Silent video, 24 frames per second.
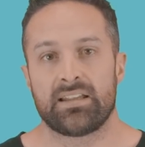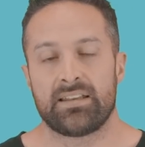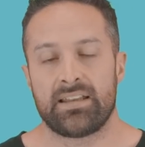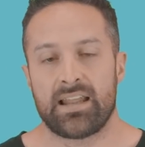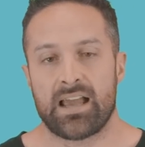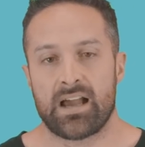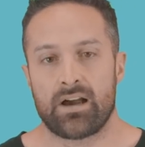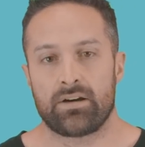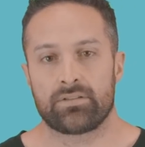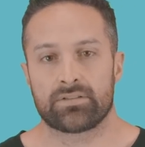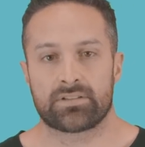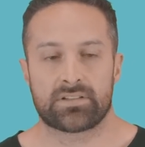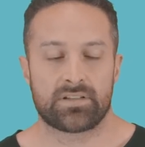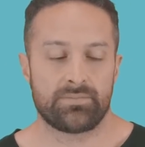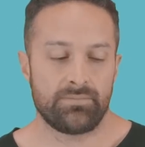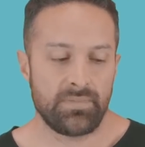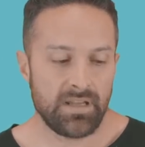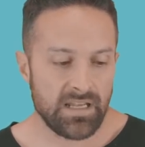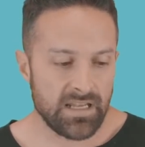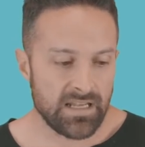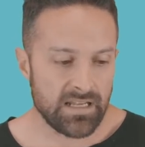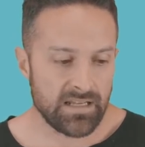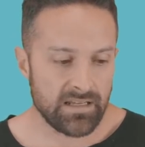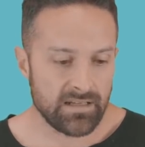Now, to
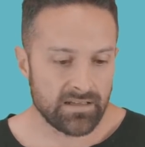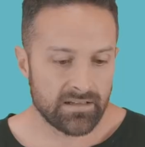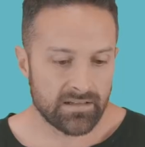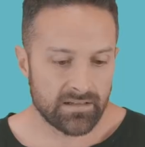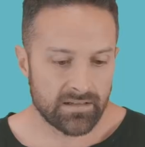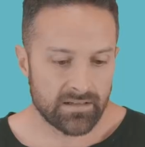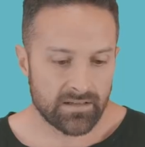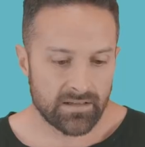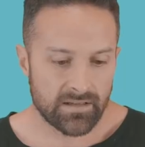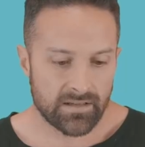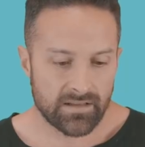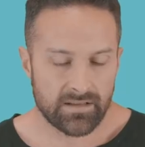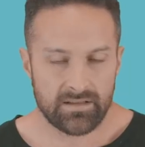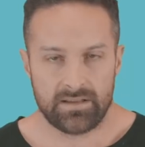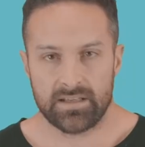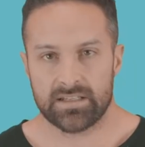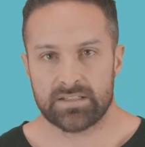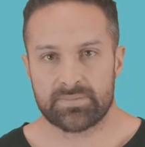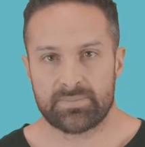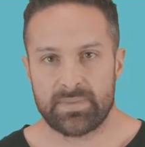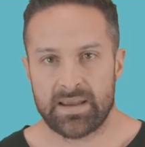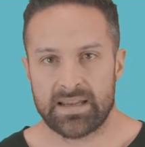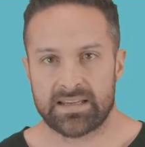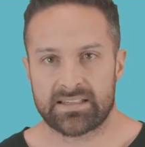me,
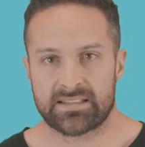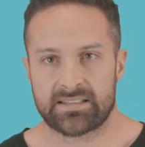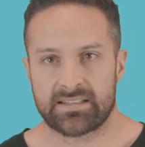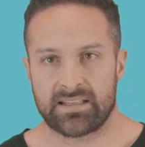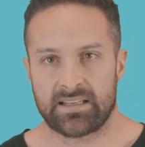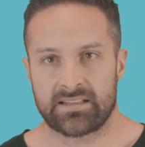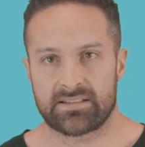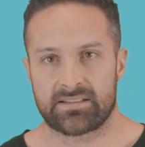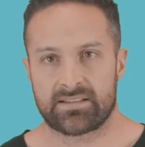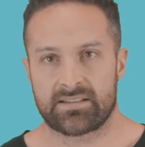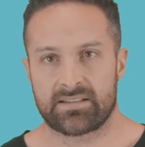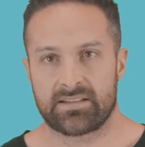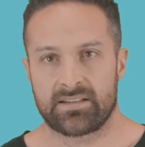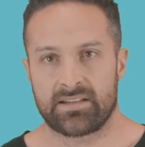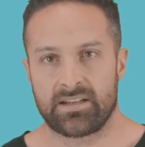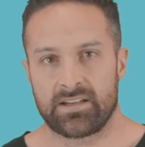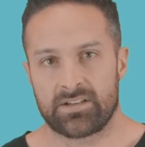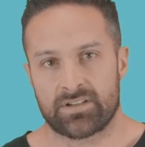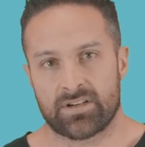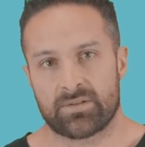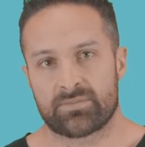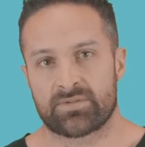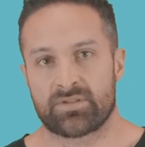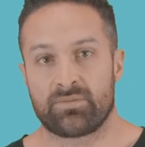this makes sense
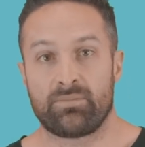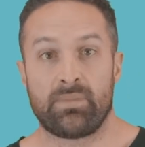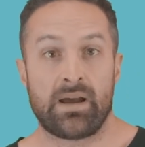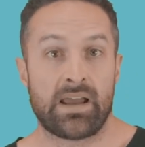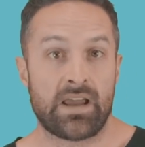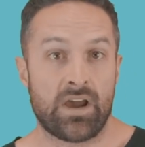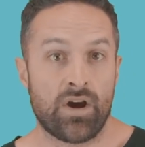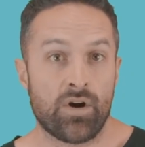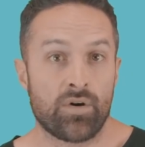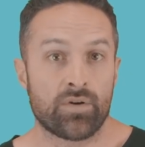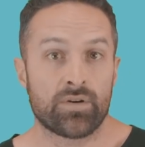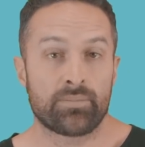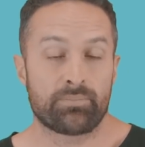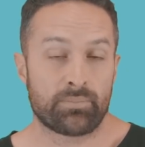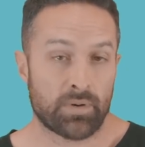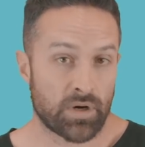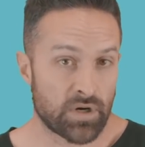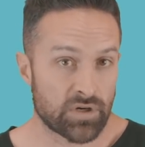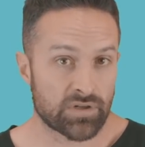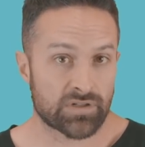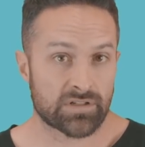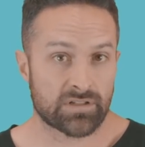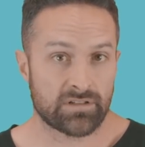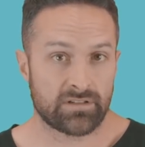in terms of my own
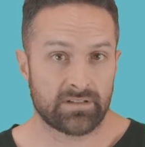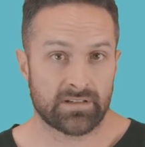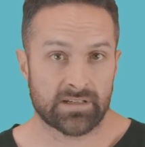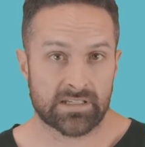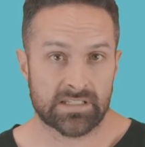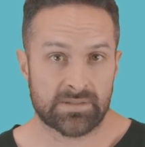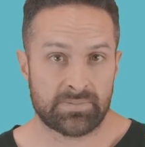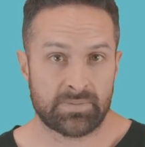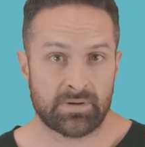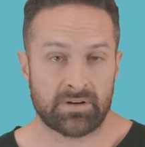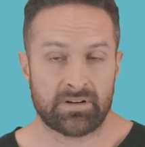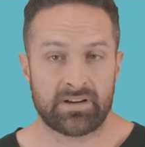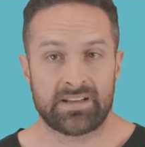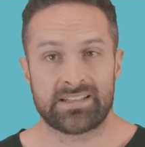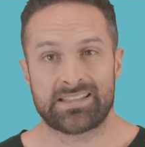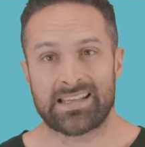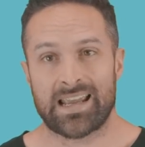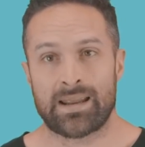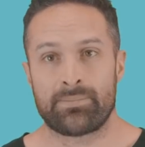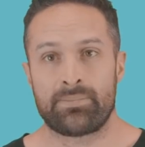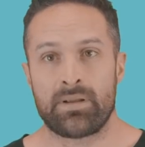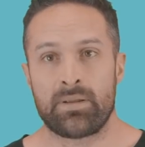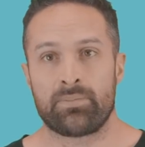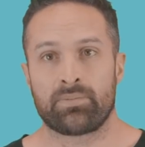personal experience
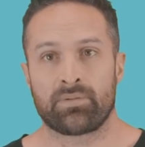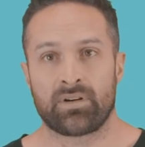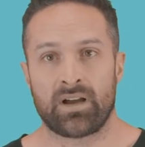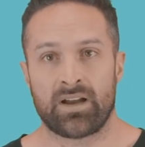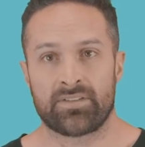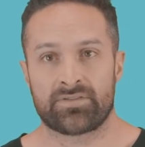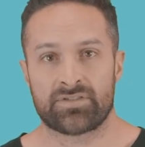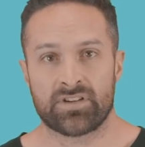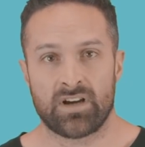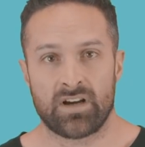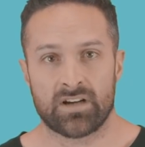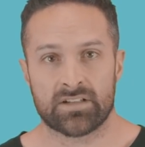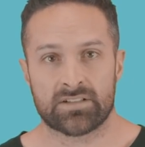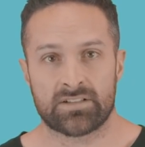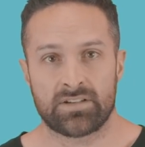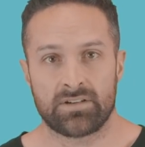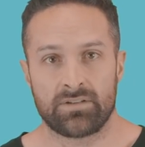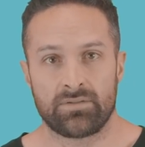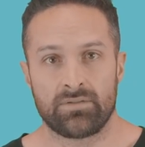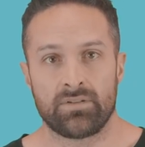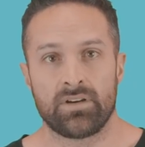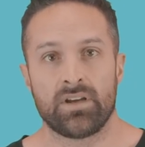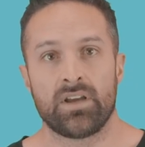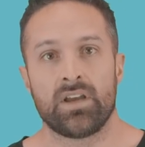and people I've talked
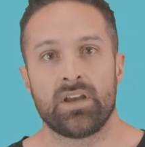to.